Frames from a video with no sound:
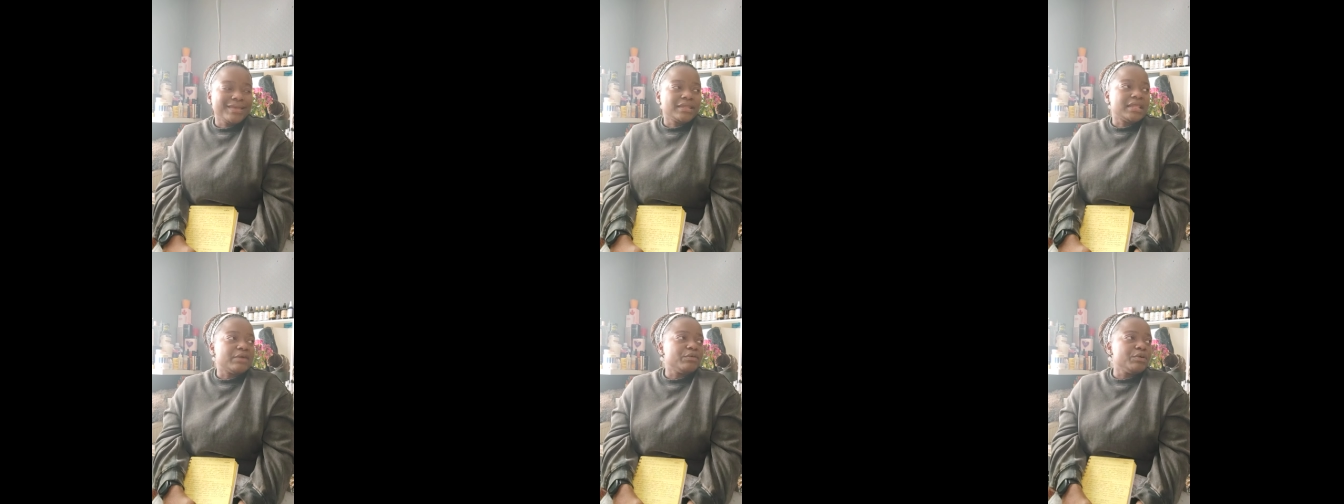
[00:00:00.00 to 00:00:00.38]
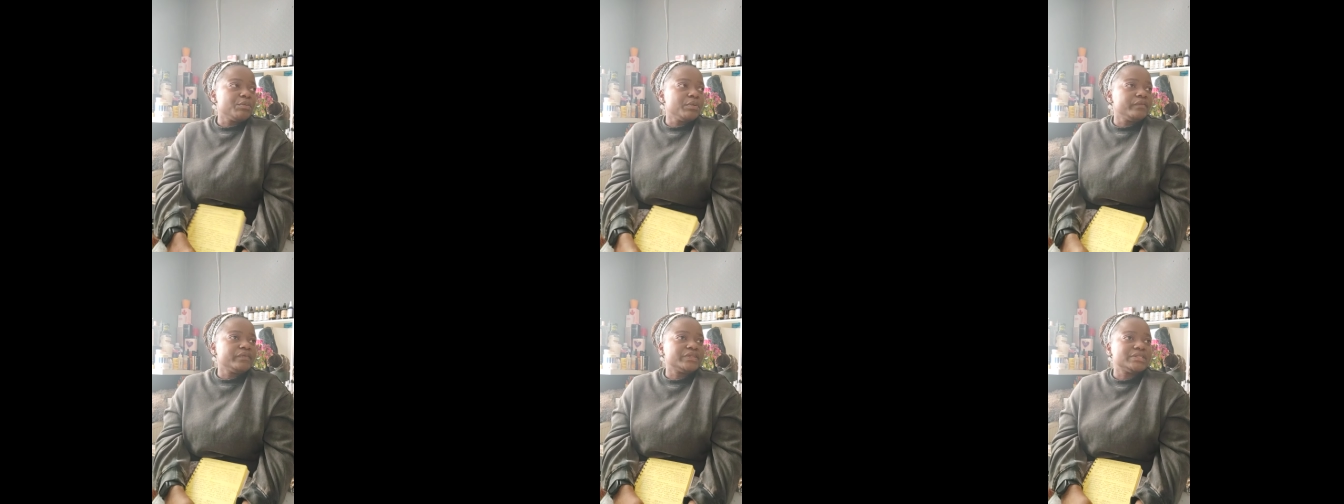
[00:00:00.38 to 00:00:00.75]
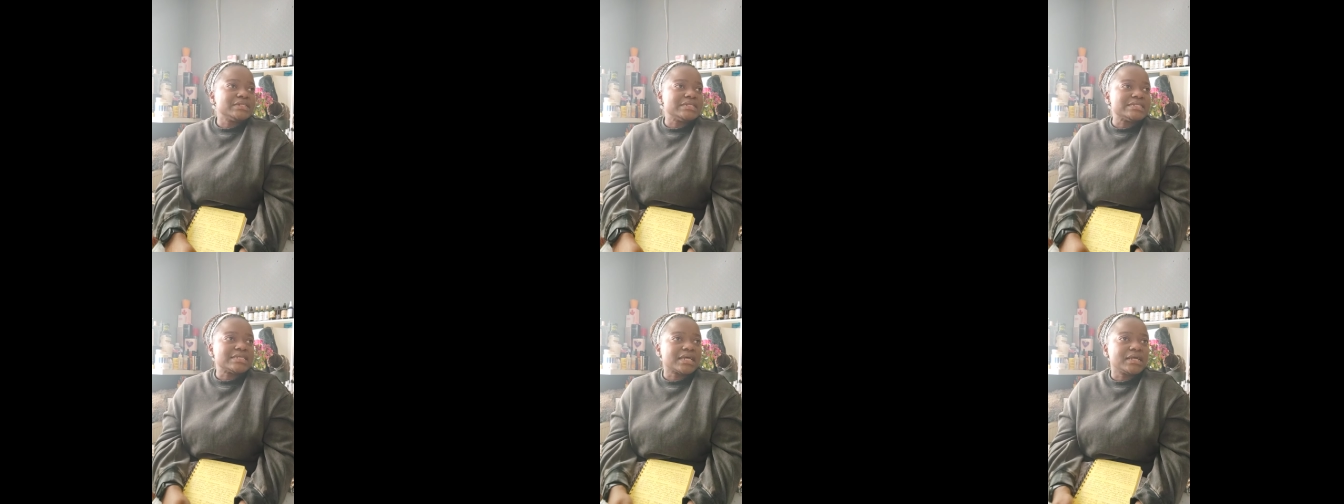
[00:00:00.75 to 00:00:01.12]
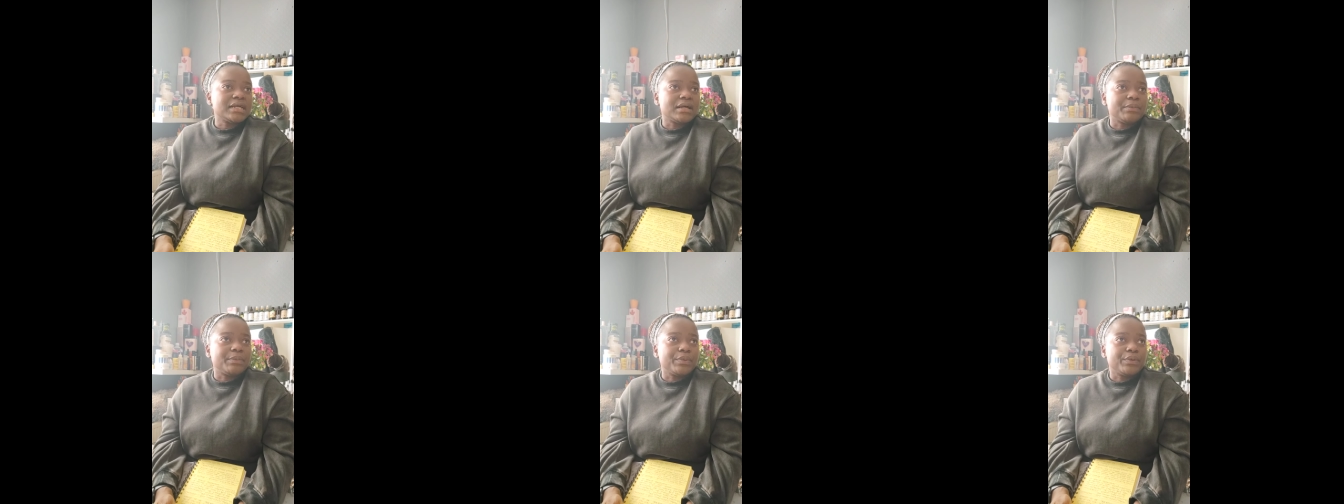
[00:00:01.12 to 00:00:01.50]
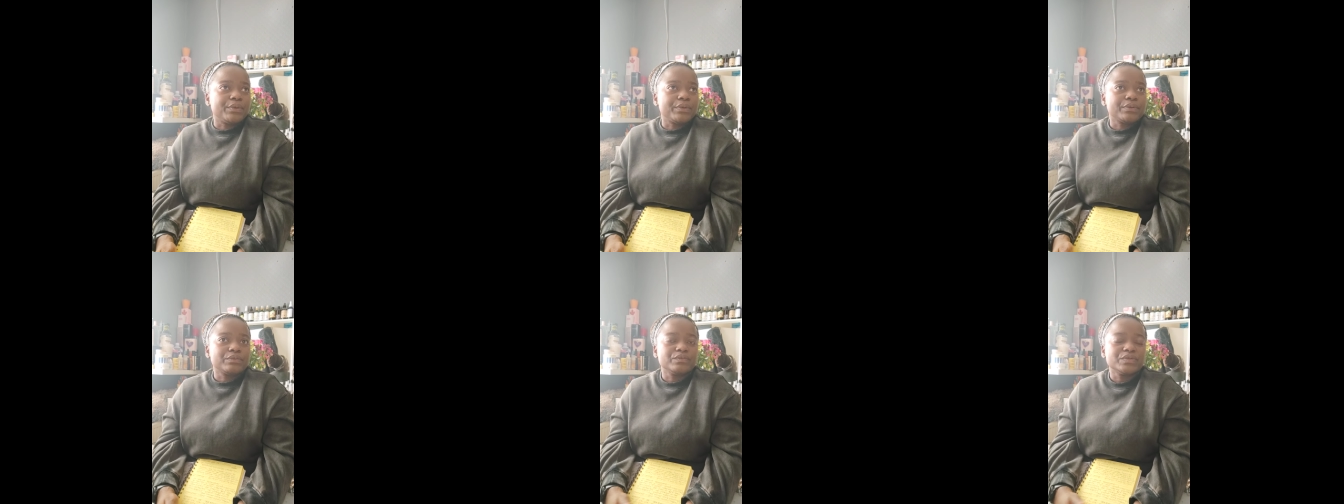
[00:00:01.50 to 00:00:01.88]
Then we move on to the second
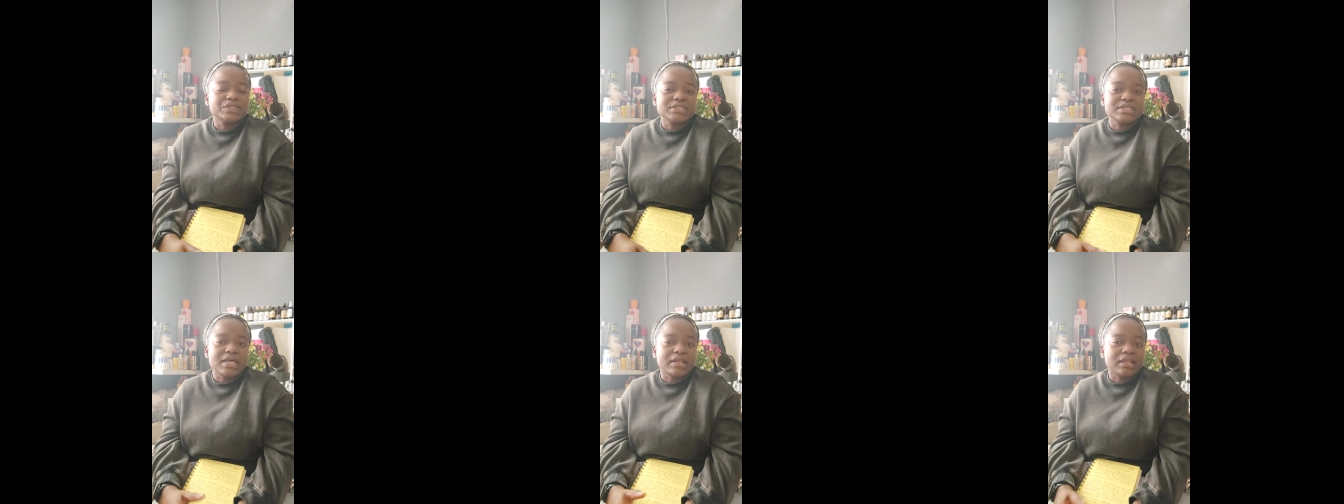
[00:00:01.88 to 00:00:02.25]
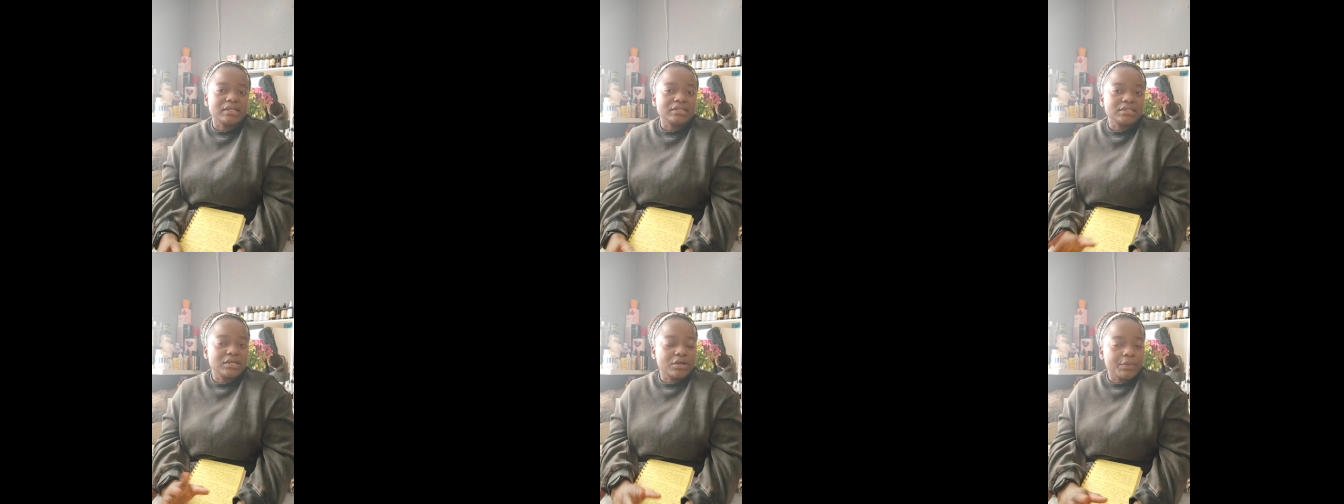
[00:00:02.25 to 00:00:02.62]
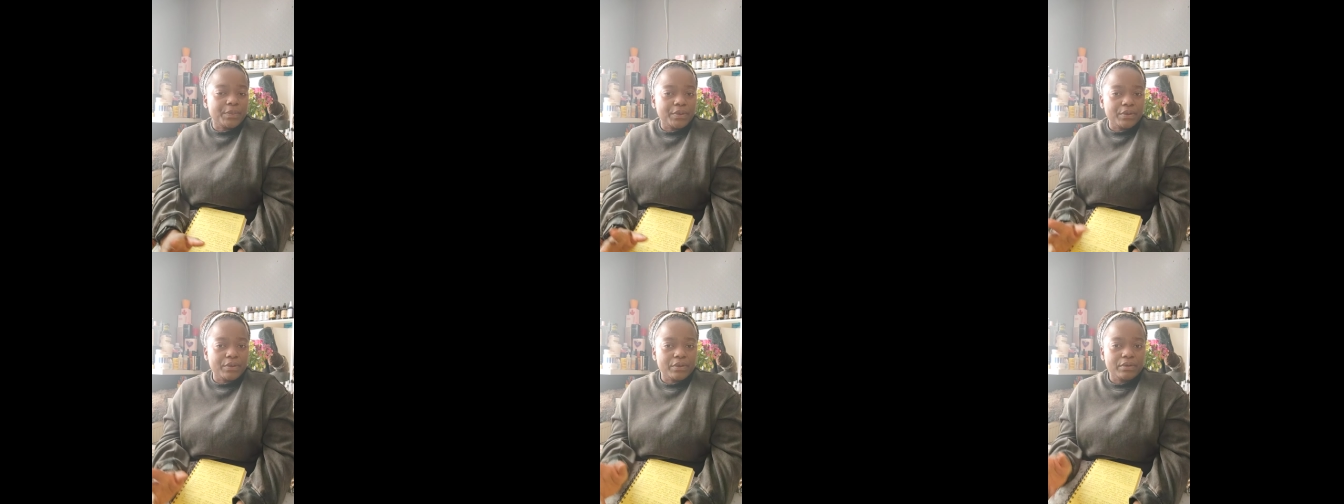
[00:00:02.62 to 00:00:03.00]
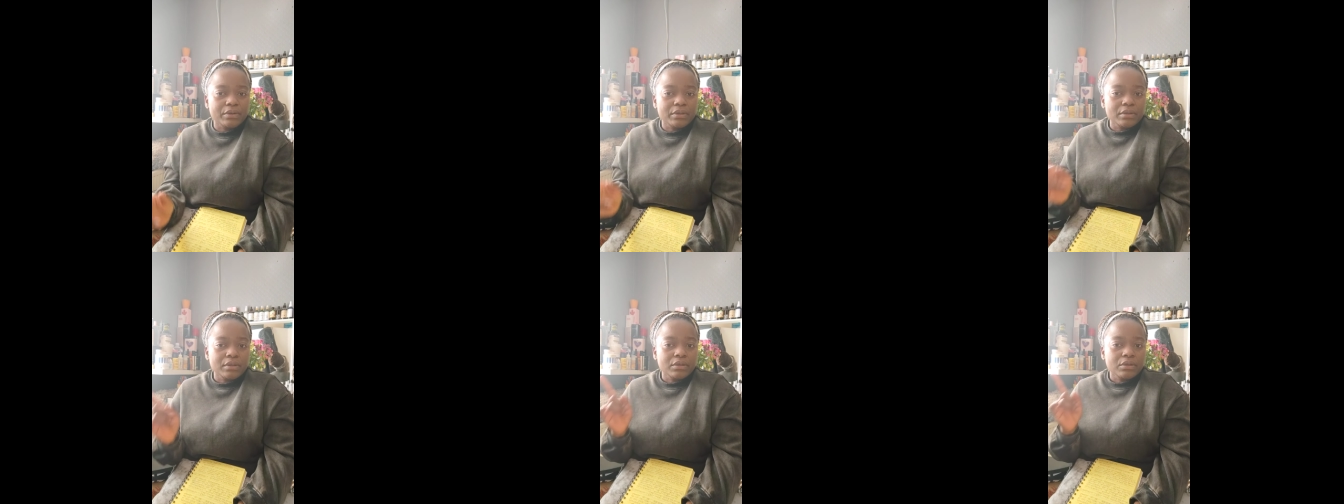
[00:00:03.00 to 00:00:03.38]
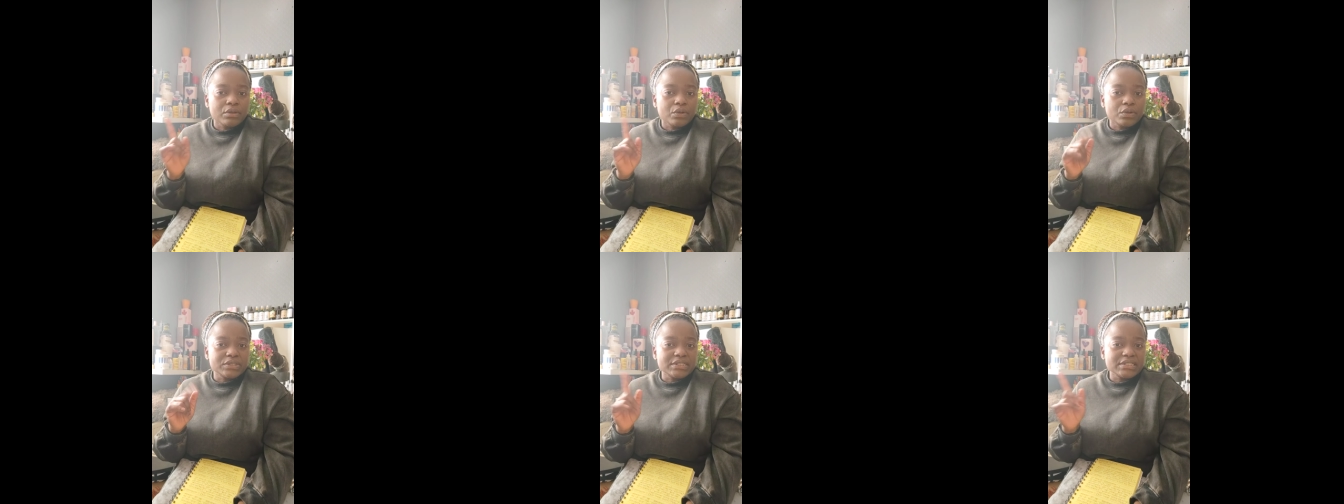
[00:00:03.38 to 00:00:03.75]
couple, which is the athletic couple,
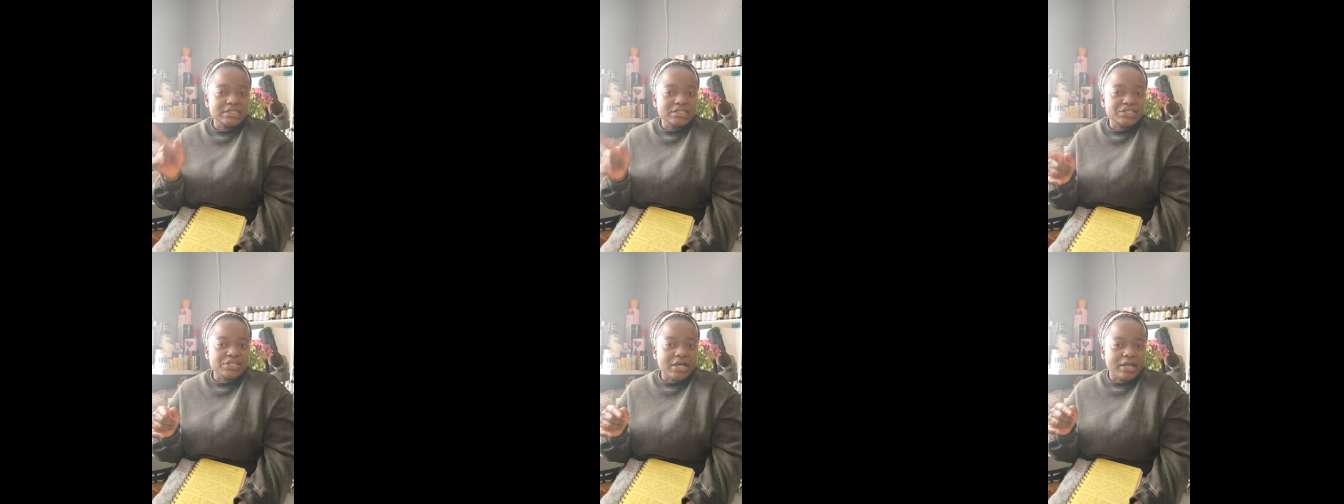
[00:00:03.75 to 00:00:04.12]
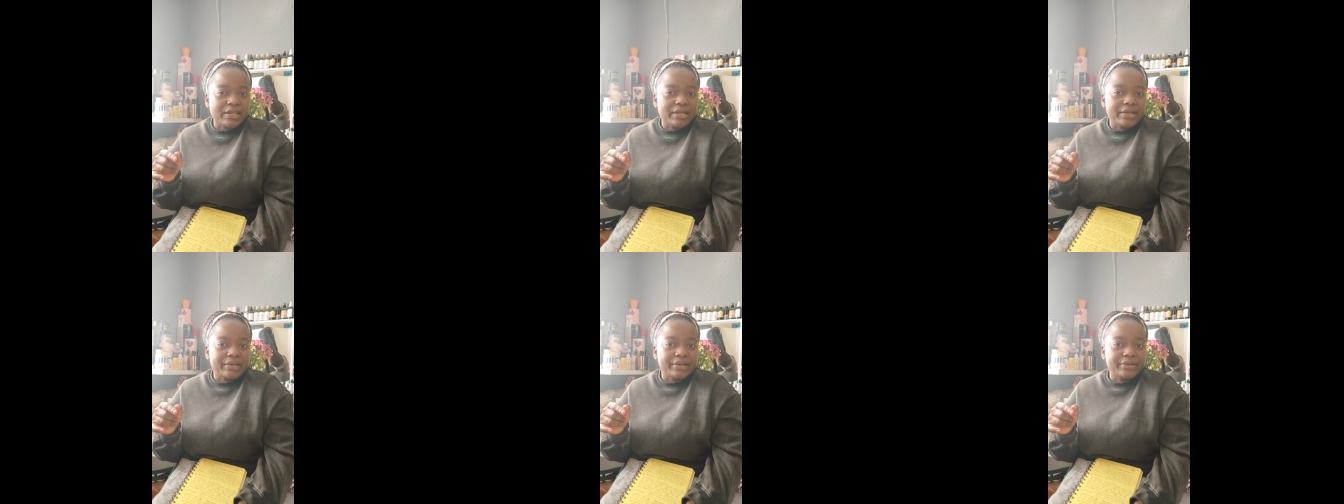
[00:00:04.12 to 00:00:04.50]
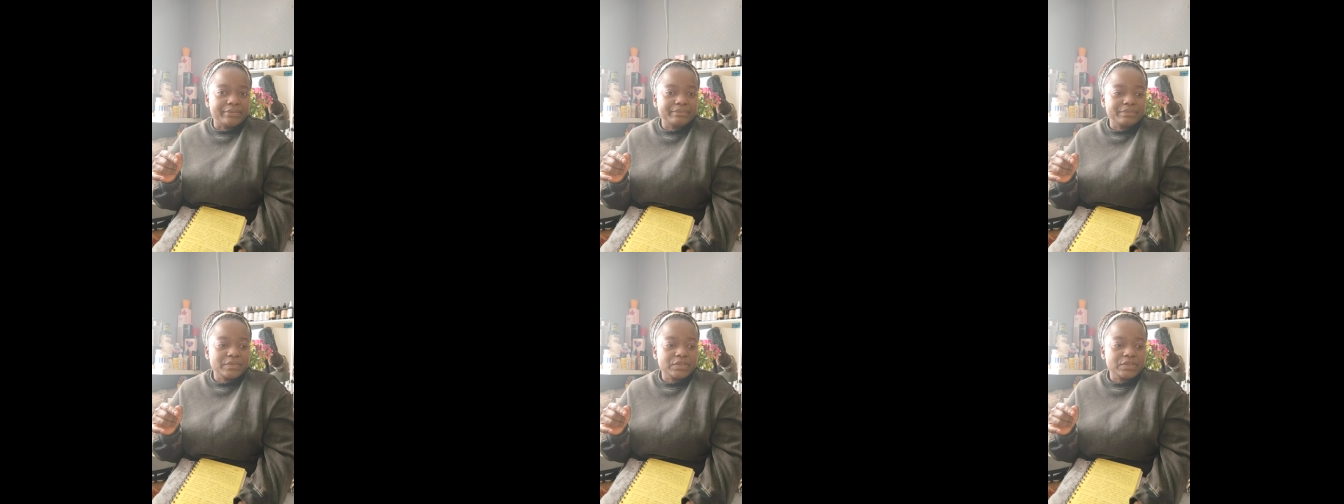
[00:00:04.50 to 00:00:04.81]
Otis and Charlana.